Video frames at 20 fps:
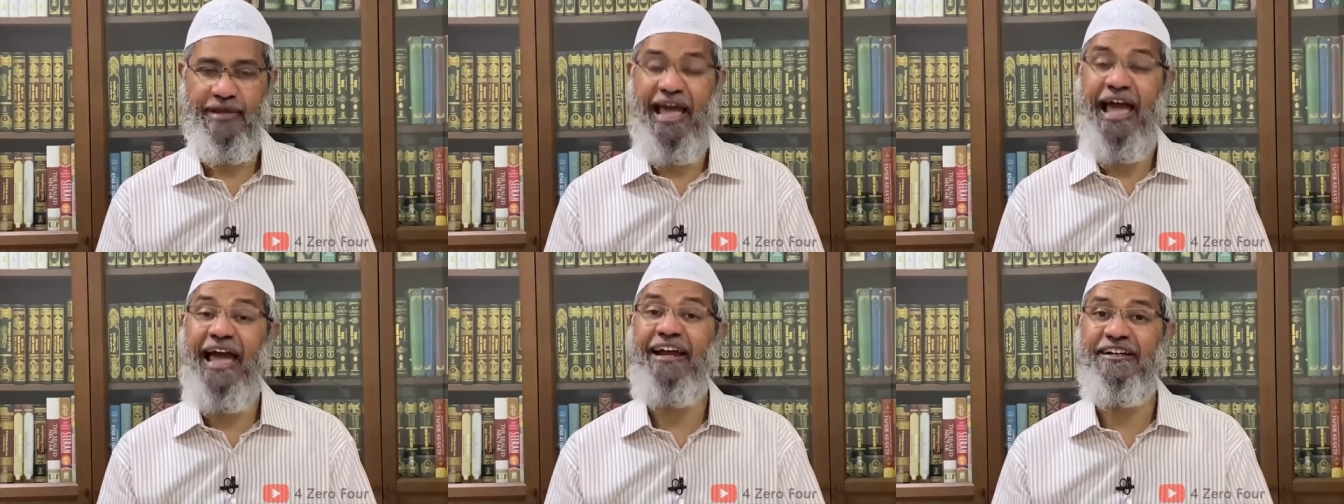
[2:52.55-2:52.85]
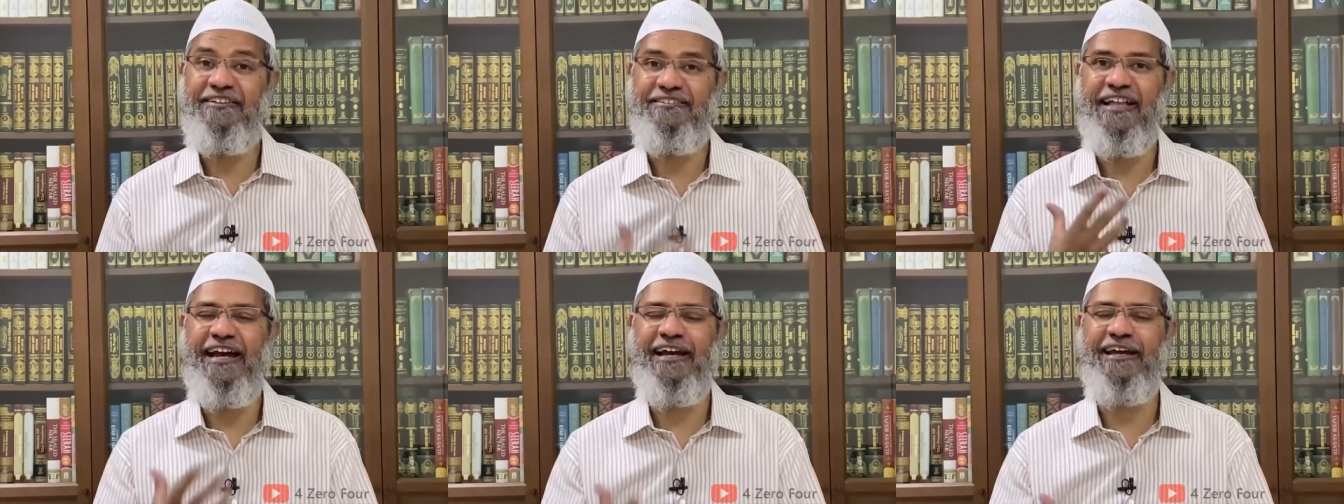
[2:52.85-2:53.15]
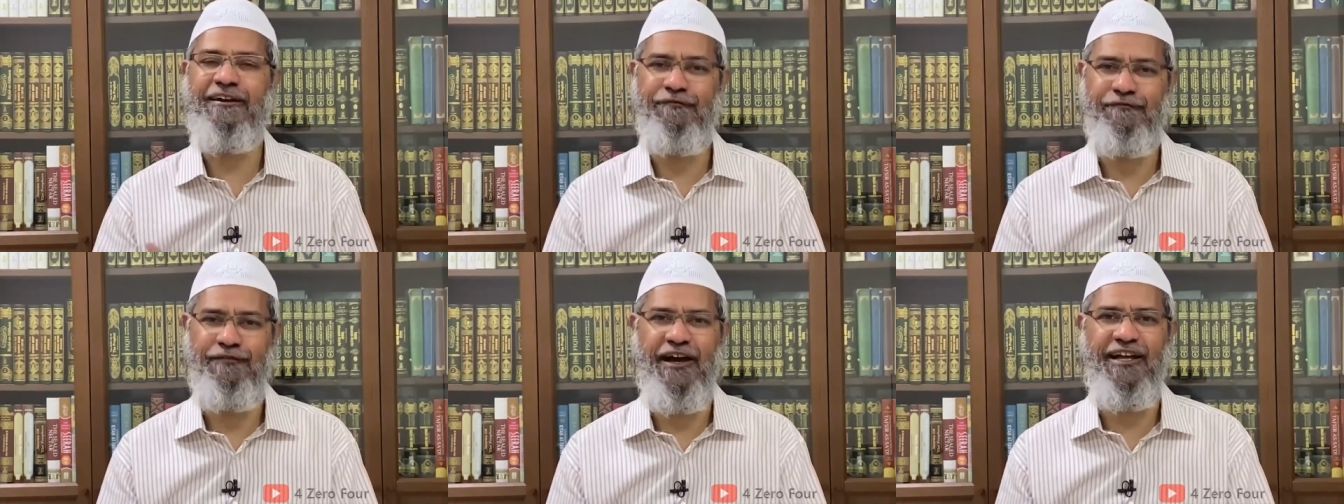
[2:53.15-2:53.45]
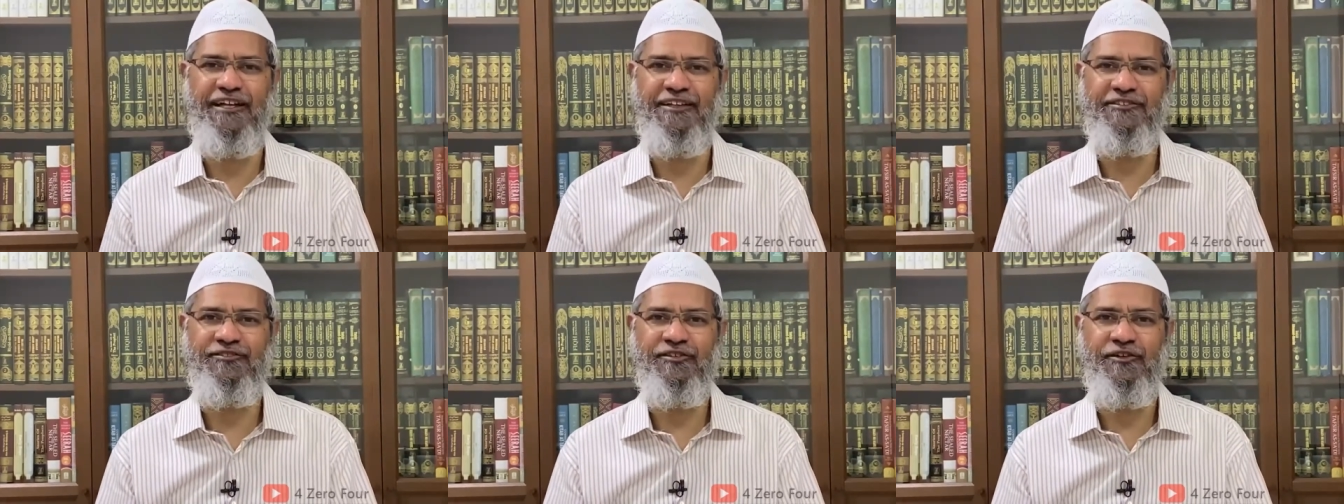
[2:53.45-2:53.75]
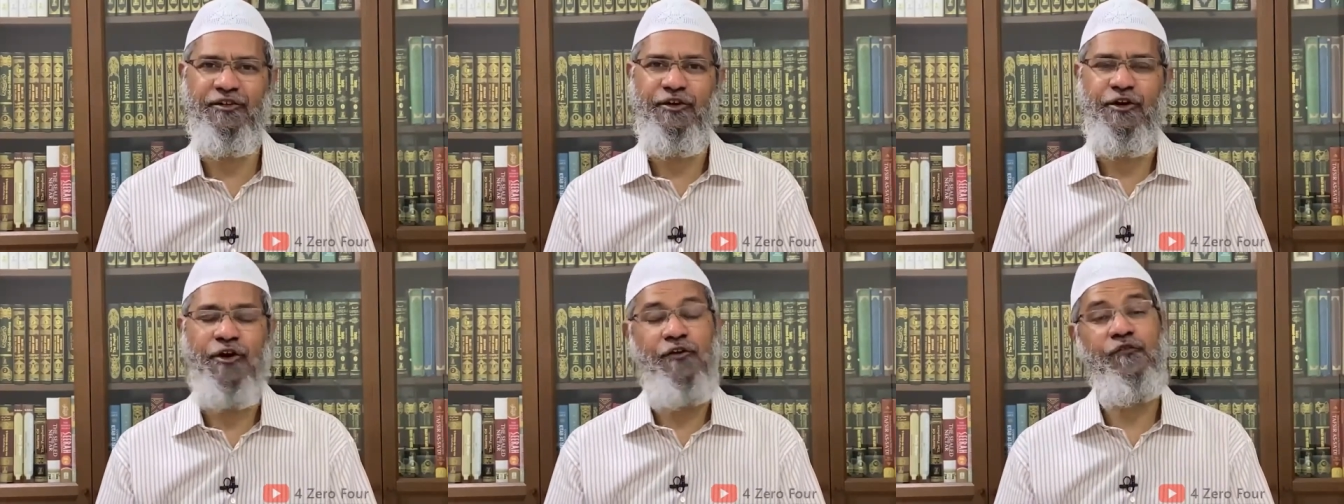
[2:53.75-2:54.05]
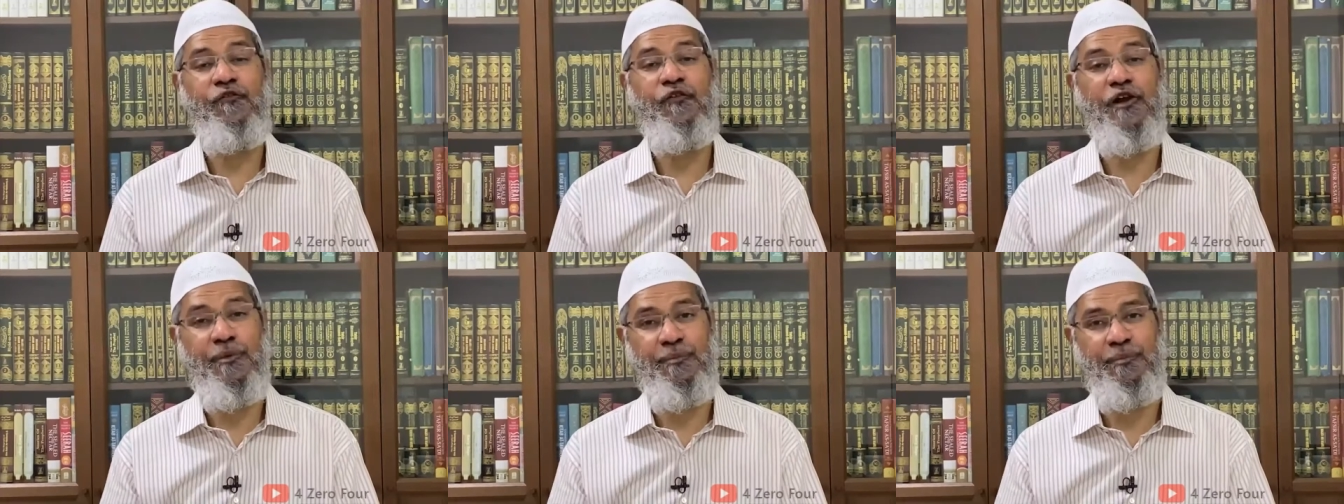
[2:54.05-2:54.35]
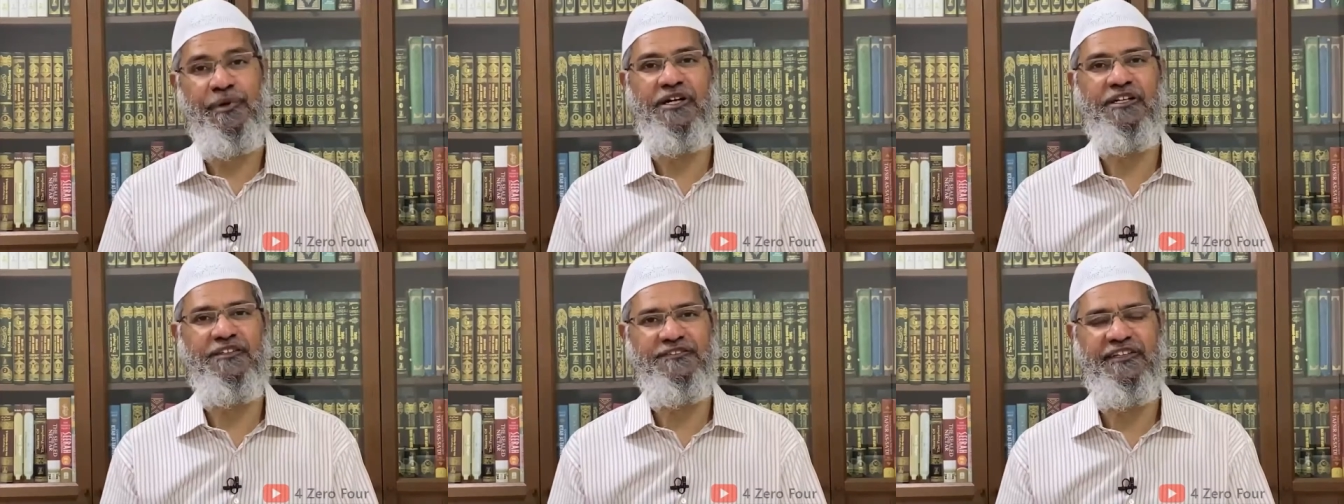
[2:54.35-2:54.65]
and sacrifice for a
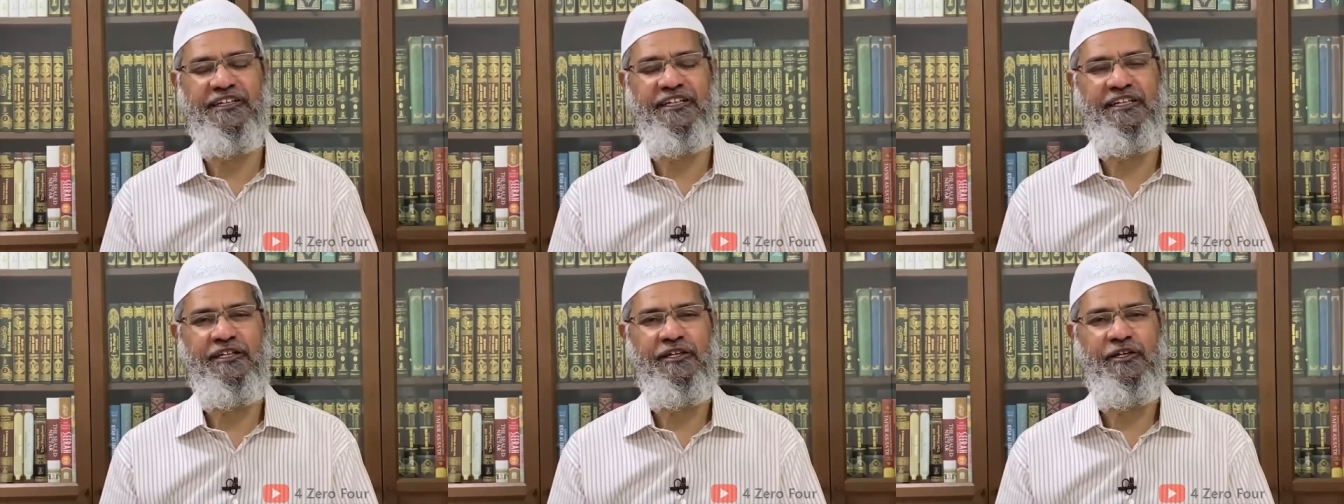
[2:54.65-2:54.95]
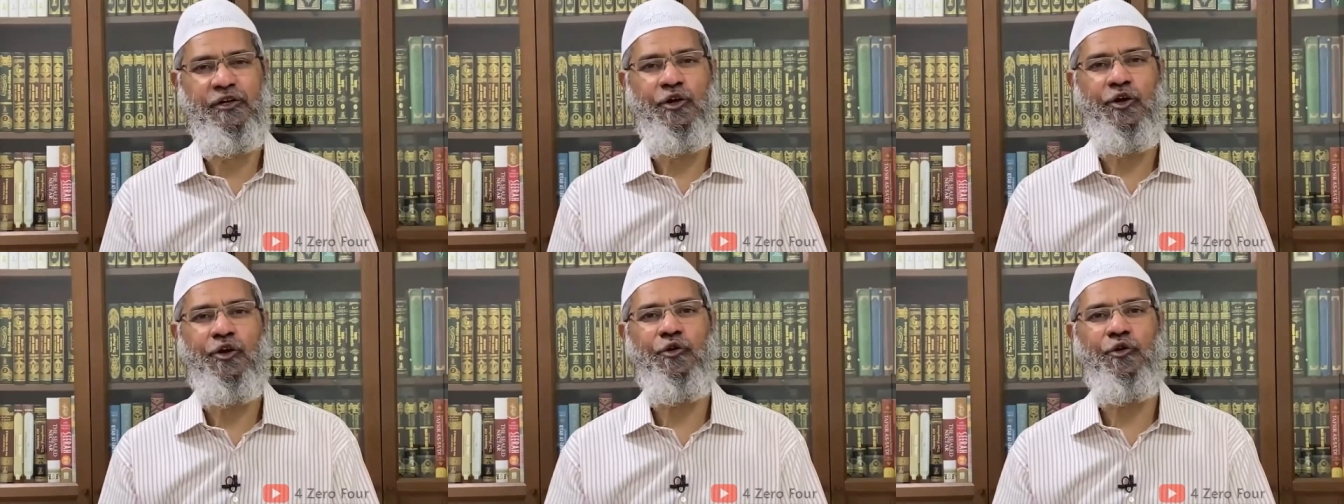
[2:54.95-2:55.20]
person